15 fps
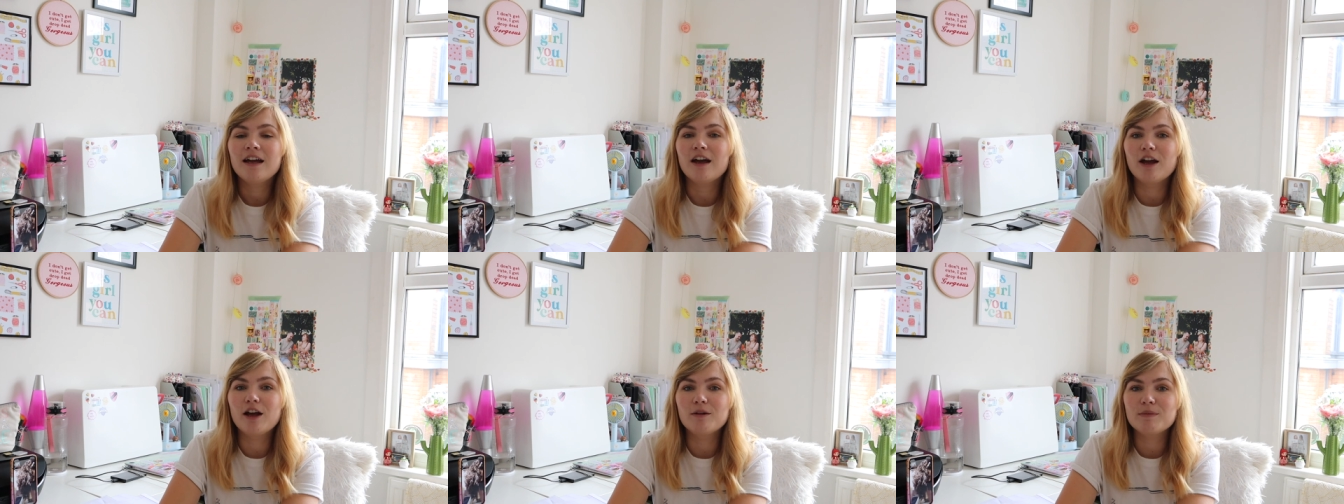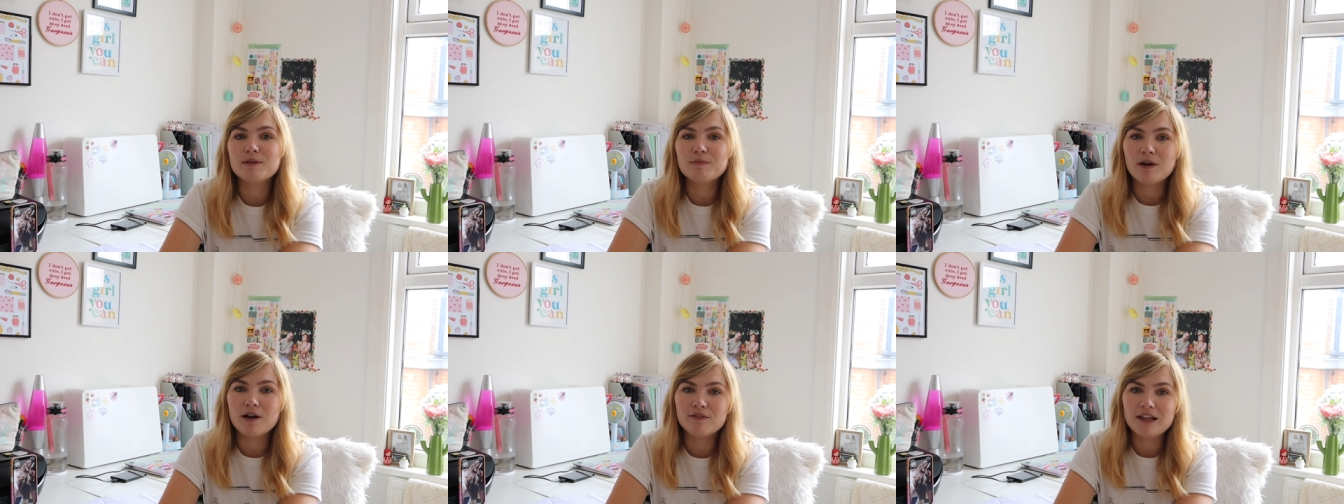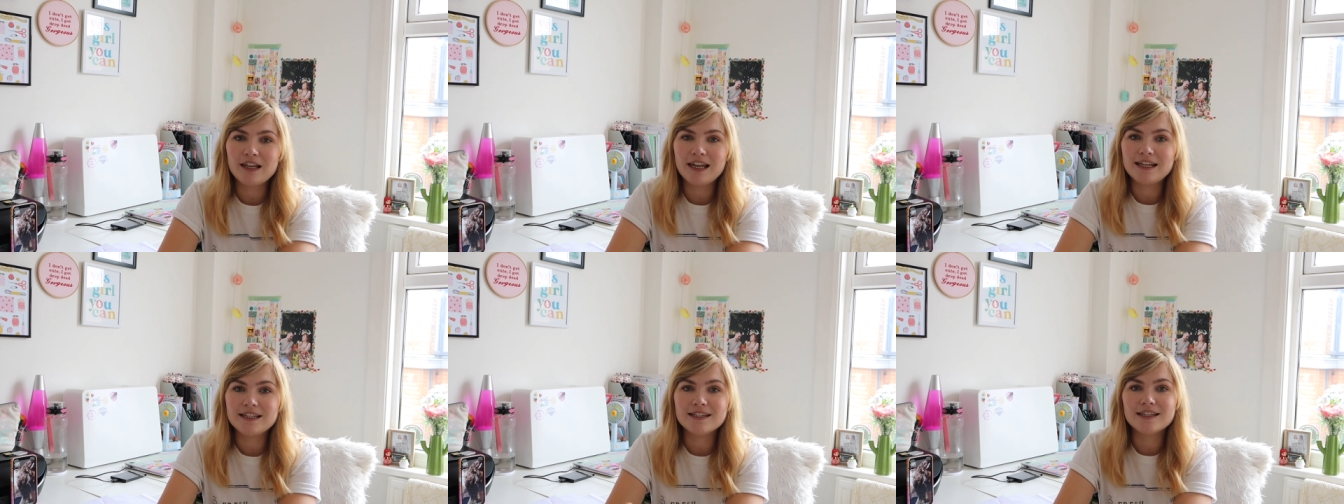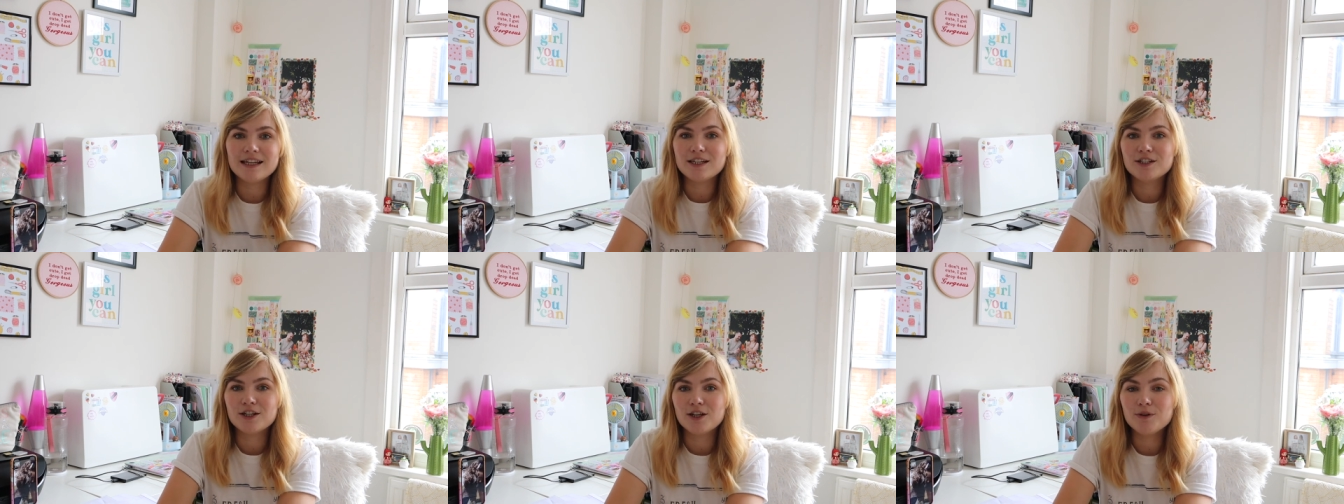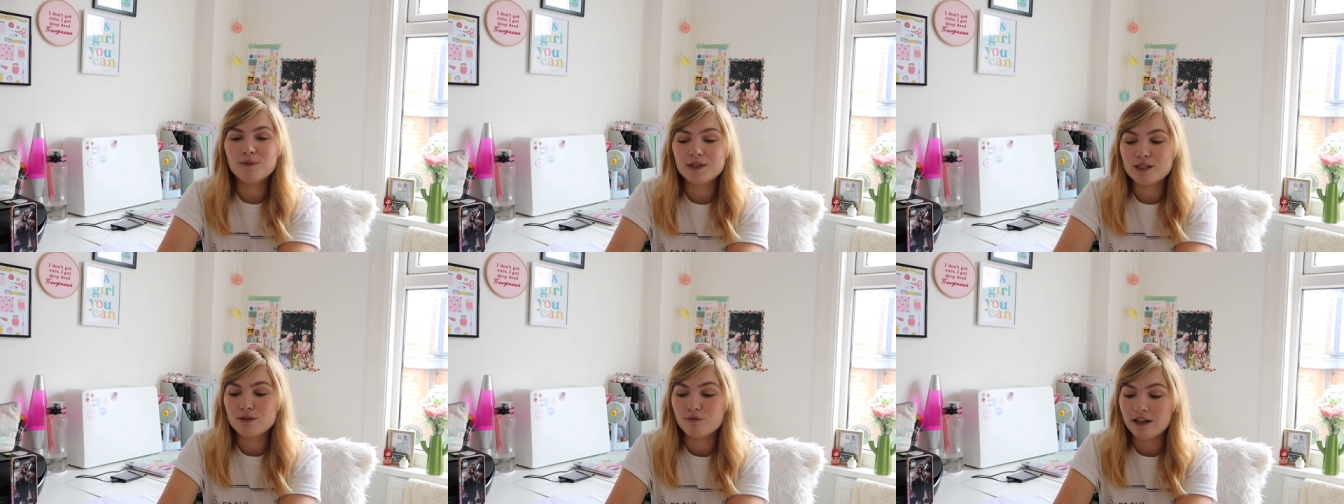um, as part of their latest issue,
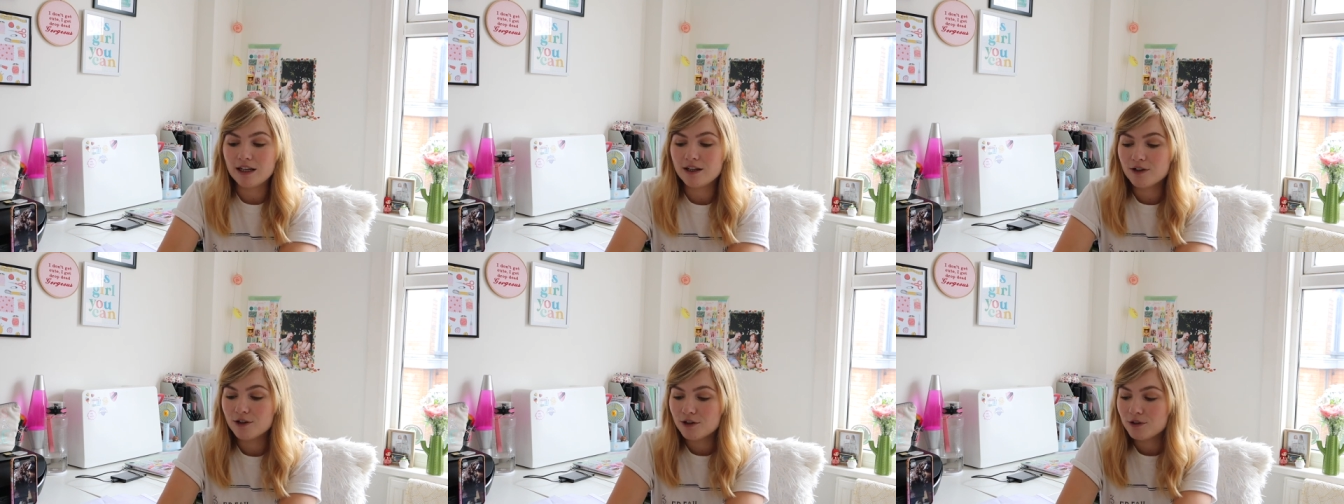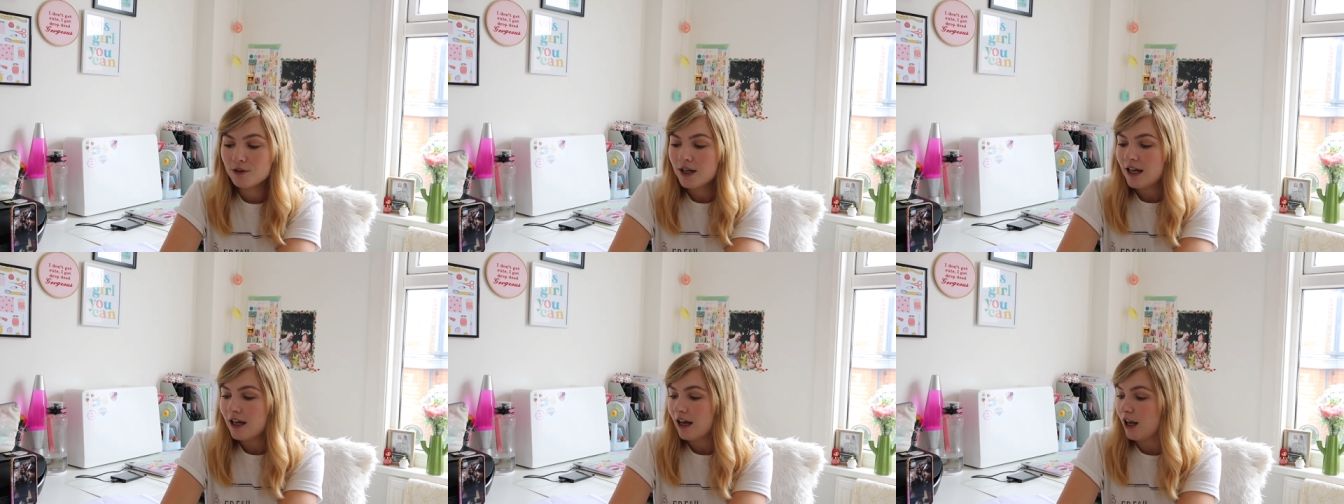which is really cool.